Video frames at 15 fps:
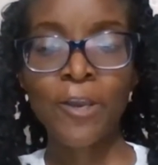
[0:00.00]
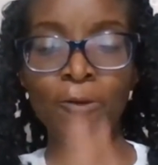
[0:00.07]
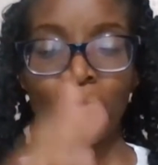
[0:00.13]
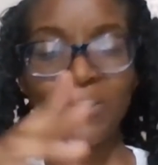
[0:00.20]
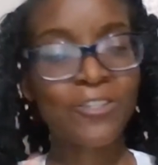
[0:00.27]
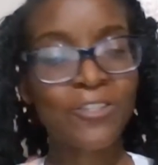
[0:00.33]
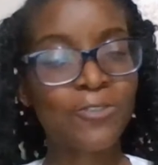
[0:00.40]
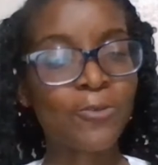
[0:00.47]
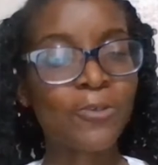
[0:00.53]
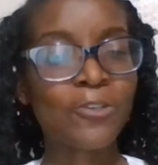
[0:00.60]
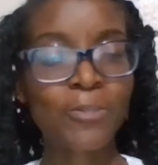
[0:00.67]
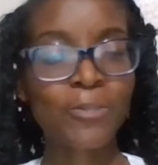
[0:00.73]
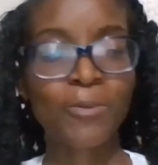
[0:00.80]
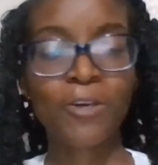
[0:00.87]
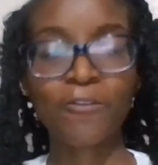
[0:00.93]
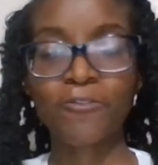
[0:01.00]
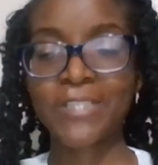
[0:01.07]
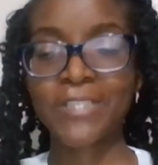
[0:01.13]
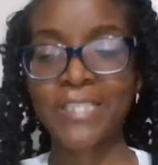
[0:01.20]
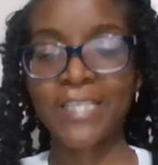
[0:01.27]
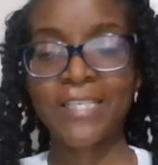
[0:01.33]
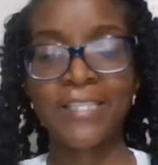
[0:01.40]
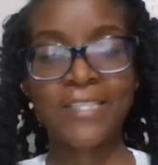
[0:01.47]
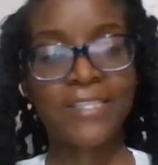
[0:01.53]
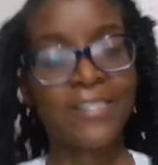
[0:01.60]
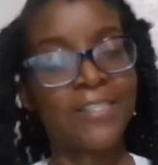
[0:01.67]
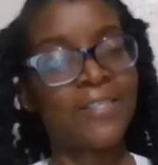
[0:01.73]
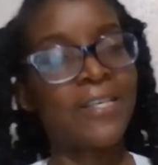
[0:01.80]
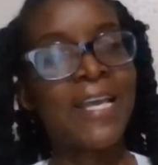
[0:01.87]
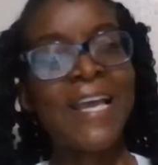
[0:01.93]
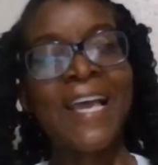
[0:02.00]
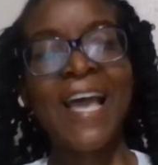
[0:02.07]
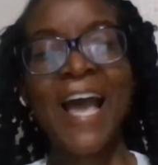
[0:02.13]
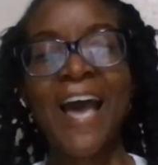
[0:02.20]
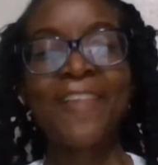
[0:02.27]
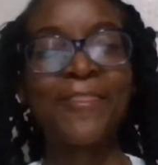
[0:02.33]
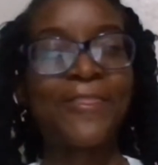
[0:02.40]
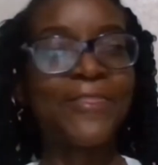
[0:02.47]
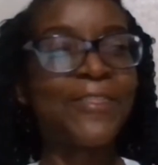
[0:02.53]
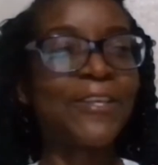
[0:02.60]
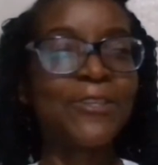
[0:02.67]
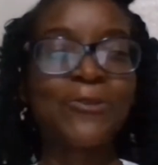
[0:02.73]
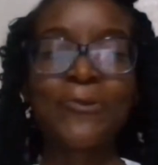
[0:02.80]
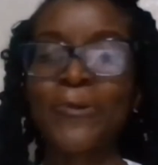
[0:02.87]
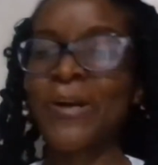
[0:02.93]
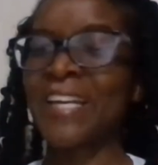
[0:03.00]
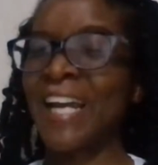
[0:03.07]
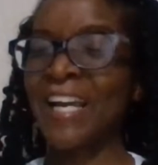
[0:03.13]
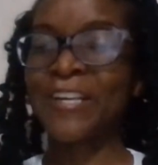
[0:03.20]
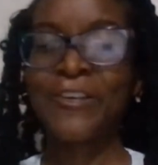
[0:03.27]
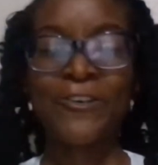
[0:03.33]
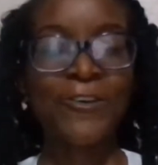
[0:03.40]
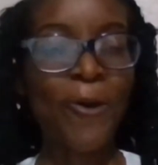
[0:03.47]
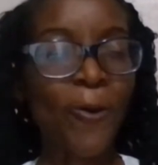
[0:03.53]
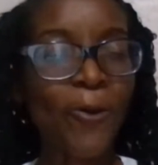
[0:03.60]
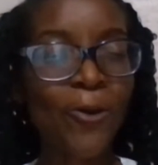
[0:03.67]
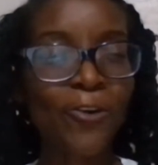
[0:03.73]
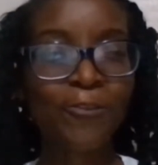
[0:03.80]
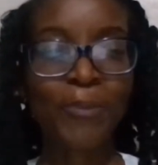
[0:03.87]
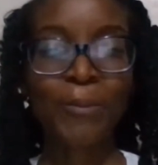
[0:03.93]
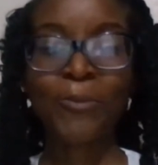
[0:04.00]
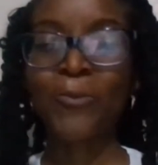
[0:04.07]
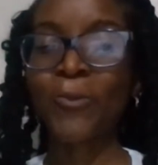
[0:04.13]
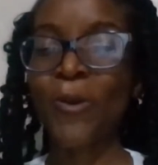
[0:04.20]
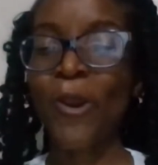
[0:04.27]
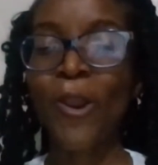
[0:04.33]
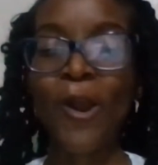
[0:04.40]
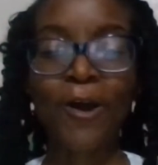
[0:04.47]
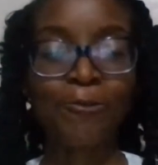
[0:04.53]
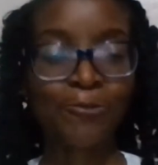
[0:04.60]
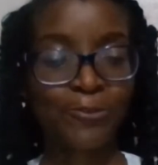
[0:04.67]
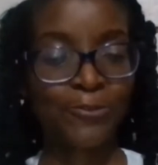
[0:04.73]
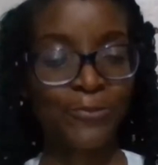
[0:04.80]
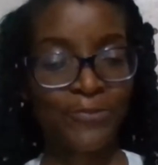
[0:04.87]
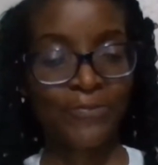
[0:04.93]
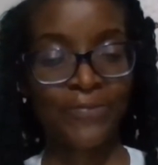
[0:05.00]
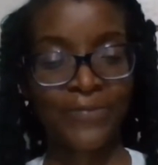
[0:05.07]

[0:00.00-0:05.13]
we're still on the topic of receipts, and this one I know a lot of people will love.